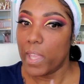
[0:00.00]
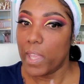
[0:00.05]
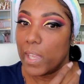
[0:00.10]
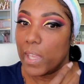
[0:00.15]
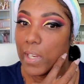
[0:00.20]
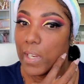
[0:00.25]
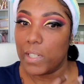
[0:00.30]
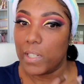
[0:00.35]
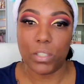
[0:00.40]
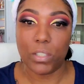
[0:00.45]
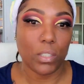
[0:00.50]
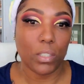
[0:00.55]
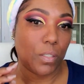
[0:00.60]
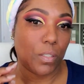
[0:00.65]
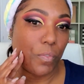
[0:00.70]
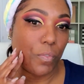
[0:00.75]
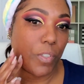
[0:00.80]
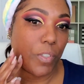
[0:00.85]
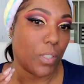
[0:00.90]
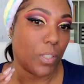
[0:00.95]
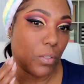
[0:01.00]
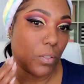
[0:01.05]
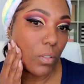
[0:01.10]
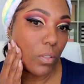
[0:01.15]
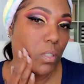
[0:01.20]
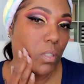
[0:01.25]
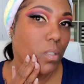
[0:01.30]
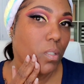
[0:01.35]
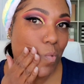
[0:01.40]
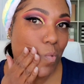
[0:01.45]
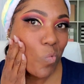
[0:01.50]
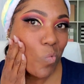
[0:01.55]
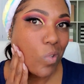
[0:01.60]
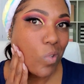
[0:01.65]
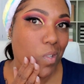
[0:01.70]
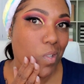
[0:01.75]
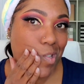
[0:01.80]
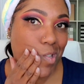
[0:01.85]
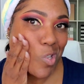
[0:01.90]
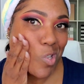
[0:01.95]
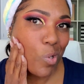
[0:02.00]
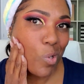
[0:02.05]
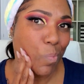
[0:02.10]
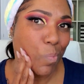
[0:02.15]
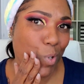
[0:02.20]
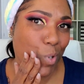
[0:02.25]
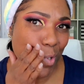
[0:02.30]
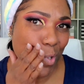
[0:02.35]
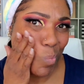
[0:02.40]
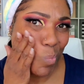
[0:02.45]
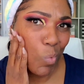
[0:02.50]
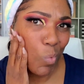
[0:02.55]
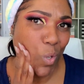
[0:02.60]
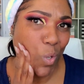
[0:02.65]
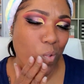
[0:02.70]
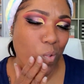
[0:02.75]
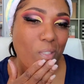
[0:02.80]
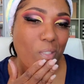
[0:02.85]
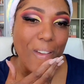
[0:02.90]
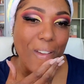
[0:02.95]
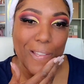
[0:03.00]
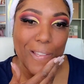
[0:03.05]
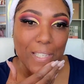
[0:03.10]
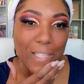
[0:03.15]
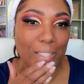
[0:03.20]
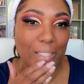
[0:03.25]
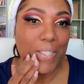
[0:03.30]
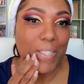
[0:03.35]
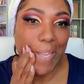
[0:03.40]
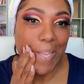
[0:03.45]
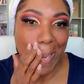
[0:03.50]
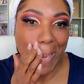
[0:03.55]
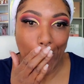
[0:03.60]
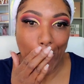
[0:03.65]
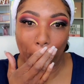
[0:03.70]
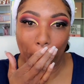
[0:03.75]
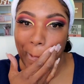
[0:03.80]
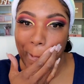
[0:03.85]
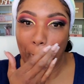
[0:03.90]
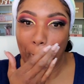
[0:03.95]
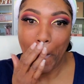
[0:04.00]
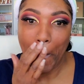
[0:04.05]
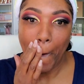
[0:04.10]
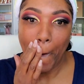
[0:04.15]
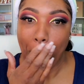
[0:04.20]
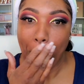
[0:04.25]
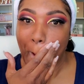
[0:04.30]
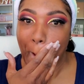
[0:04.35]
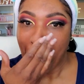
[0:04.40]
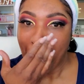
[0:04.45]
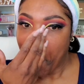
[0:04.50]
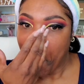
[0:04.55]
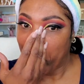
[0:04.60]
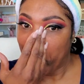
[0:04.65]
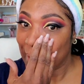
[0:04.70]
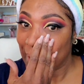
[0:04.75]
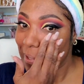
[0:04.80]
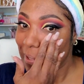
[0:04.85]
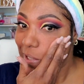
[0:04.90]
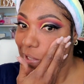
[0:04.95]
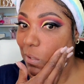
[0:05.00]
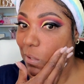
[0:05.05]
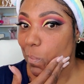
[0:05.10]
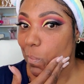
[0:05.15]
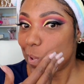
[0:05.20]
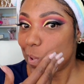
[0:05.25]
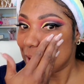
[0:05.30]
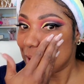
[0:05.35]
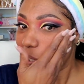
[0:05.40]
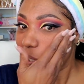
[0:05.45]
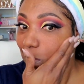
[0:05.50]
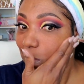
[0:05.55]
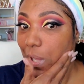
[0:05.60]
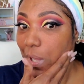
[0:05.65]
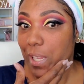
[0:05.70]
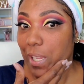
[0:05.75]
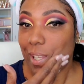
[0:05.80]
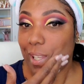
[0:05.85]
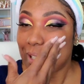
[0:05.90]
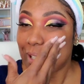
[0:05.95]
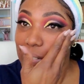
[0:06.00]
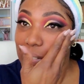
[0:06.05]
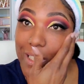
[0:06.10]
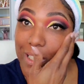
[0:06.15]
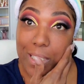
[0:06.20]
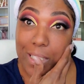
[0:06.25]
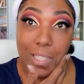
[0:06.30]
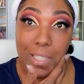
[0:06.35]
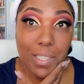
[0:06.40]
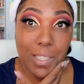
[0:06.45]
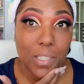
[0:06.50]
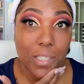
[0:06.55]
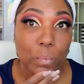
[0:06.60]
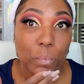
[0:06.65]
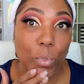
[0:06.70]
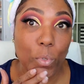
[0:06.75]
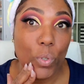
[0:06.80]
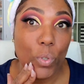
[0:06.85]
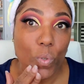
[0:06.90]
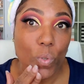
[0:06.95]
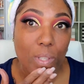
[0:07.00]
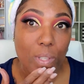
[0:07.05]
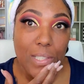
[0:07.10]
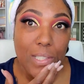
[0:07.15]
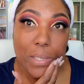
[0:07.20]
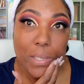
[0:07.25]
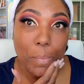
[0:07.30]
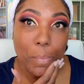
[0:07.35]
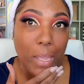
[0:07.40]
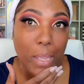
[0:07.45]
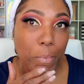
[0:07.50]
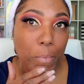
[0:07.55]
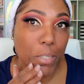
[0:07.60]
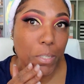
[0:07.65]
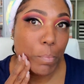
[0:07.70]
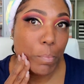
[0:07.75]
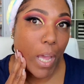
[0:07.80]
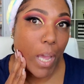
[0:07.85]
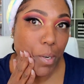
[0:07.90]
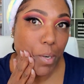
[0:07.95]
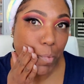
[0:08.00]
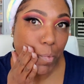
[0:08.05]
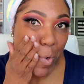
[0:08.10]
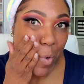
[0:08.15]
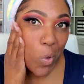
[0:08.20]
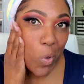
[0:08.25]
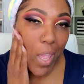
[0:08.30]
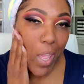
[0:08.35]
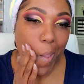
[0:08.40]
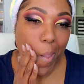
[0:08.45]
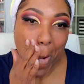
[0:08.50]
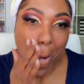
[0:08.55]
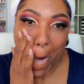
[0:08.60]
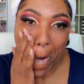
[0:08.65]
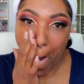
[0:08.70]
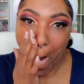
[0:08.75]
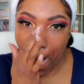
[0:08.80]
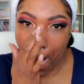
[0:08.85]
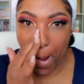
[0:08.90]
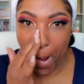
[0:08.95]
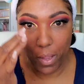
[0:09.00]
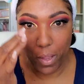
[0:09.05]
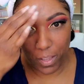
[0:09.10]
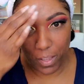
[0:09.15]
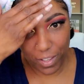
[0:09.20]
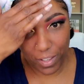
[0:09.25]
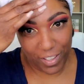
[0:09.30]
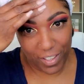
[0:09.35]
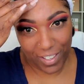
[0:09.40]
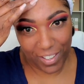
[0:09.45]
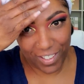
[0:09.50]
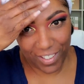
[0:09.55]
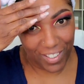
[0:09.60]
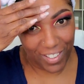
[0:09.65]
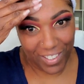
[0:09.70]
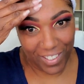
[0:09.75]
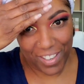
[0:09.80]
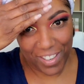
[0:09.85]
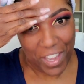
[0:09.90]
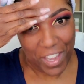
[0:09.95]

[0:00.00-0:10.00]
and it just feels super smooth on the skin and it's supposed to make it as smooth as a baby's bottom, okay?